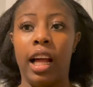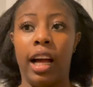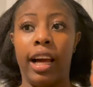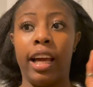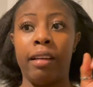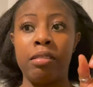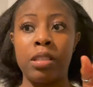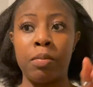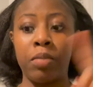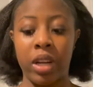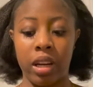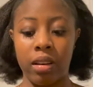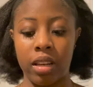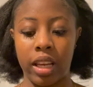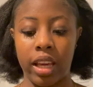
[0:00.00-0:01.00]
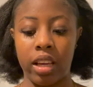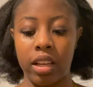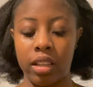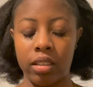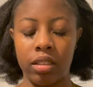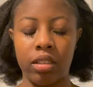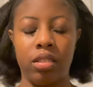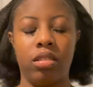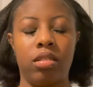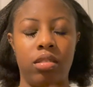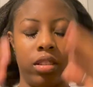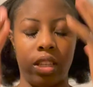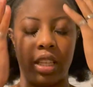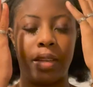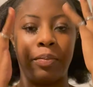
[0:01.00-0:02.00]
I have to braid like,
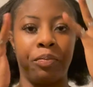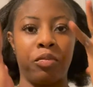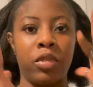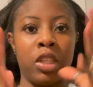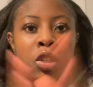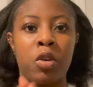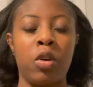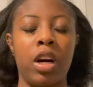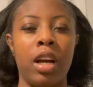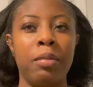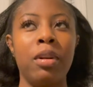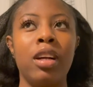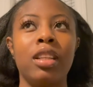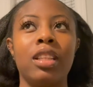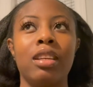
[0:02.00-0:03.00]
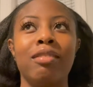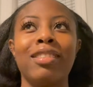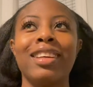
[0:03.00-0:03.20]
okay. So I'm not leaving.